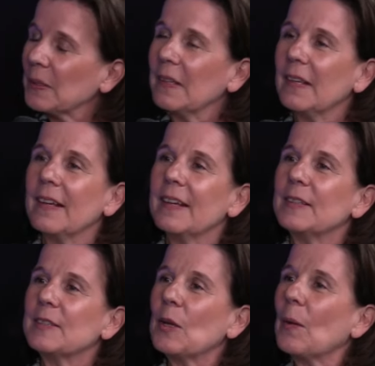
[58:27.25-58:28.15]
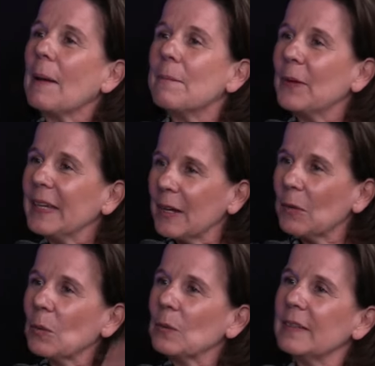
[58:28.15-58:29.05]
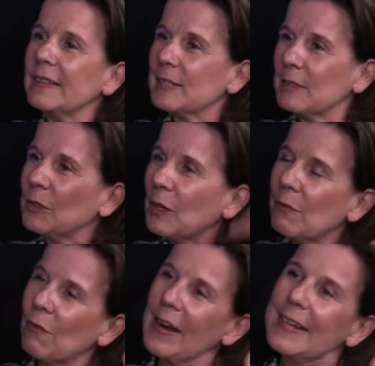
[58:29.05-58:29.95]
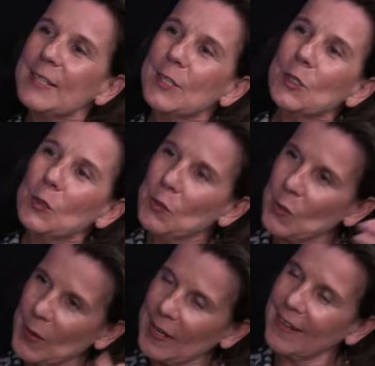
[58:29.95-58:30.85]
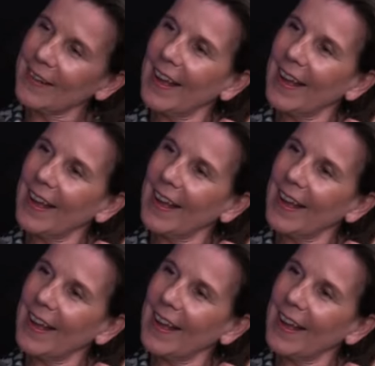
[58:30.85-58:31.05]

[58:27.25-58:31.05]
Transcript: Mm-hmm so I'm bringing all these, you know, friends to Zurich.